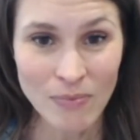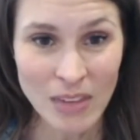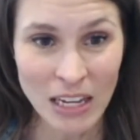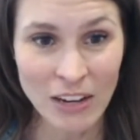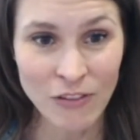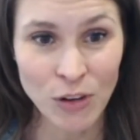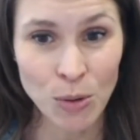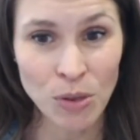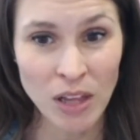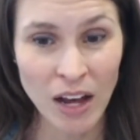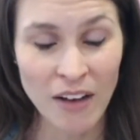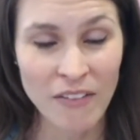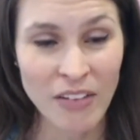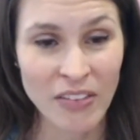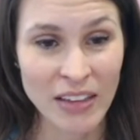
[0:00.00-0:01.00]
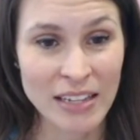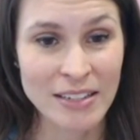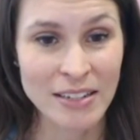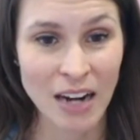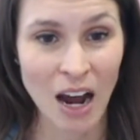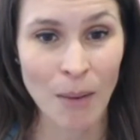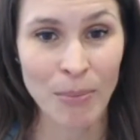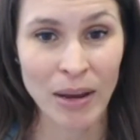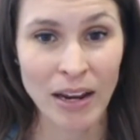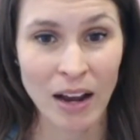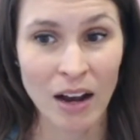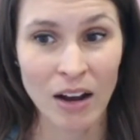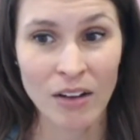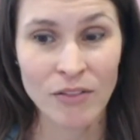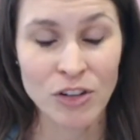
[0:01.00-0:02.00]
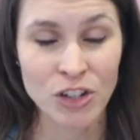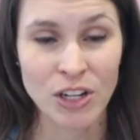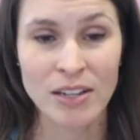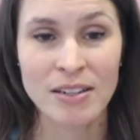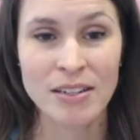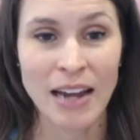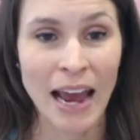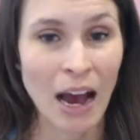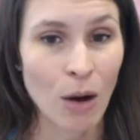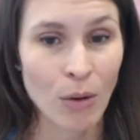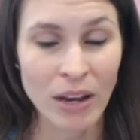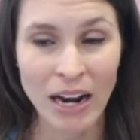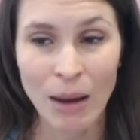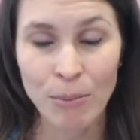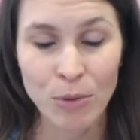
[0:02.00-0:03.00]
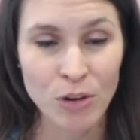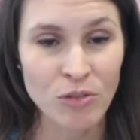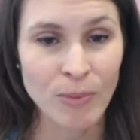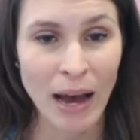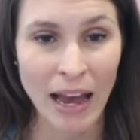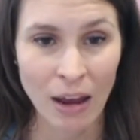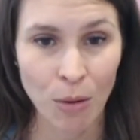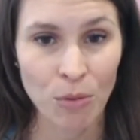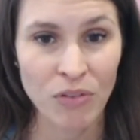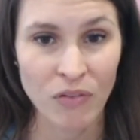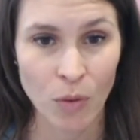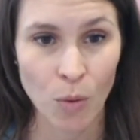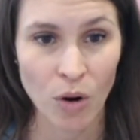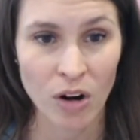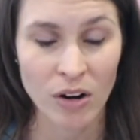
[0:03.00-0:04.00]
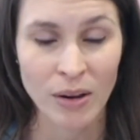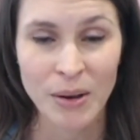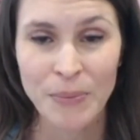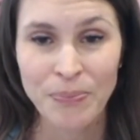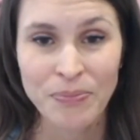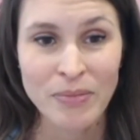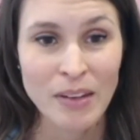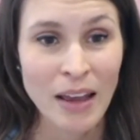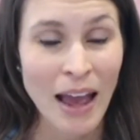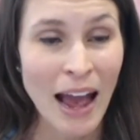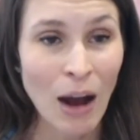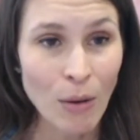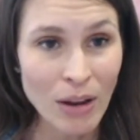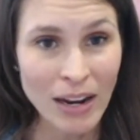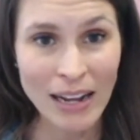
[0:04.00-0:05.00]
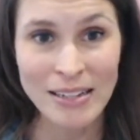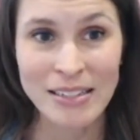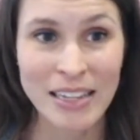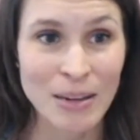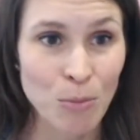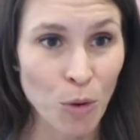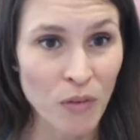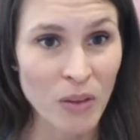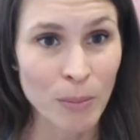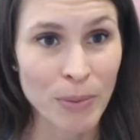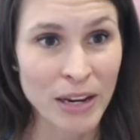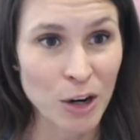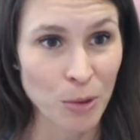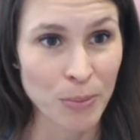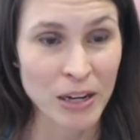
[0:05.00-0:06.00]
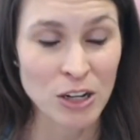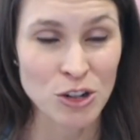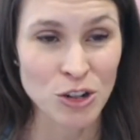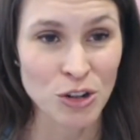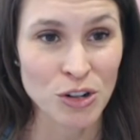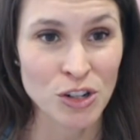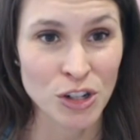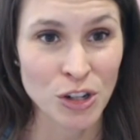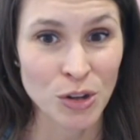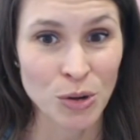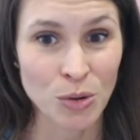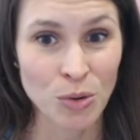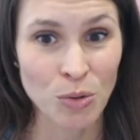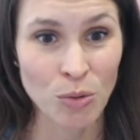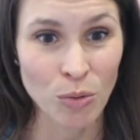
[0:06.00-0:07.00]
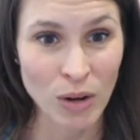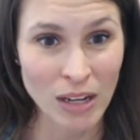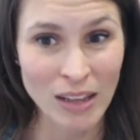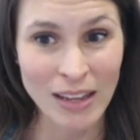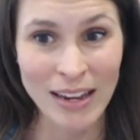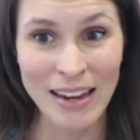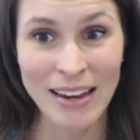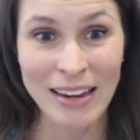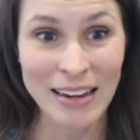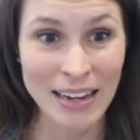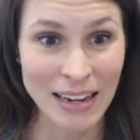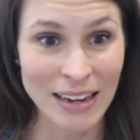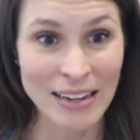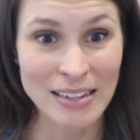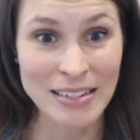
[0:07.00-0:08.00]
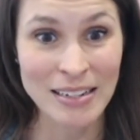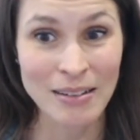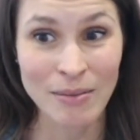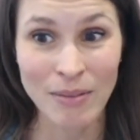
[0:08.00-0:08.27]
if you love this topic of just how can I move my health forward? How can I see more of the bigger picture to really get